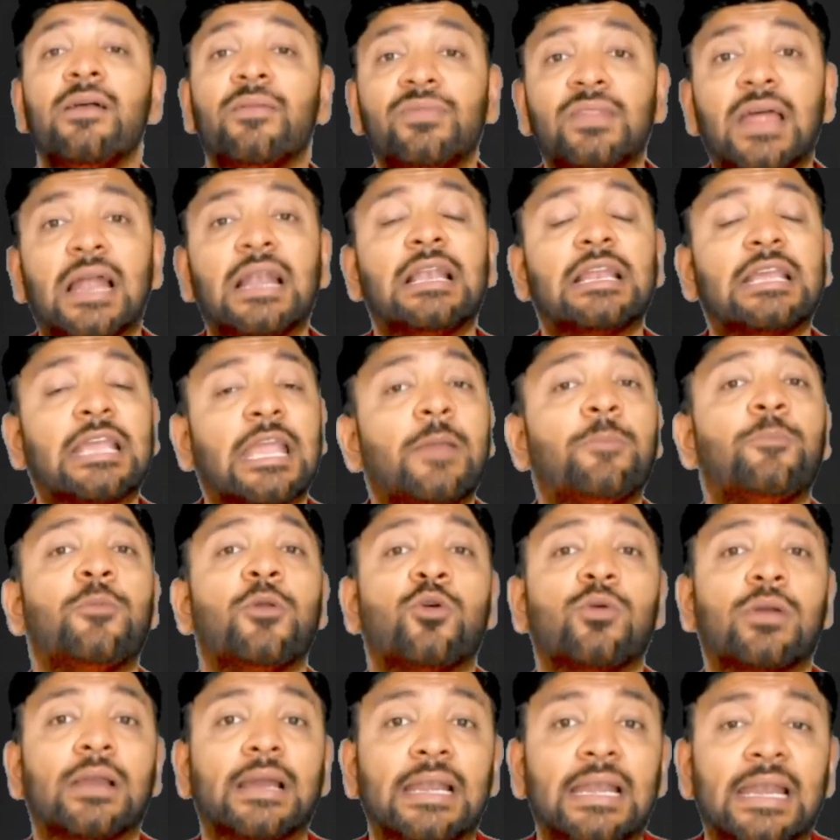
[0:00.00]
that will keep
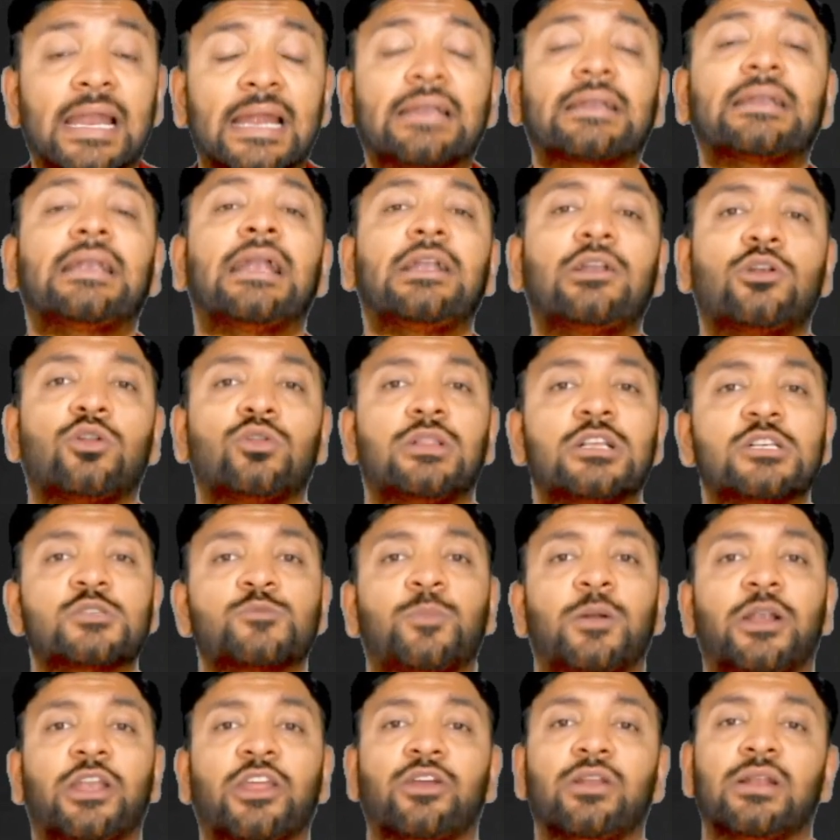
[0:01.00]
you connected to this
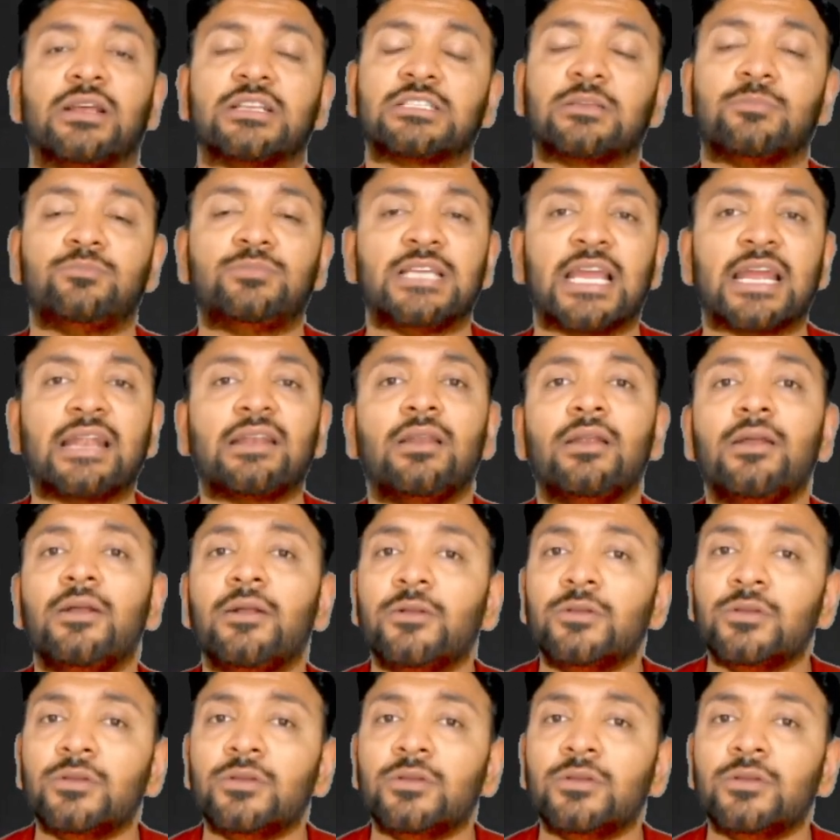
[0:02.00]
particular subject.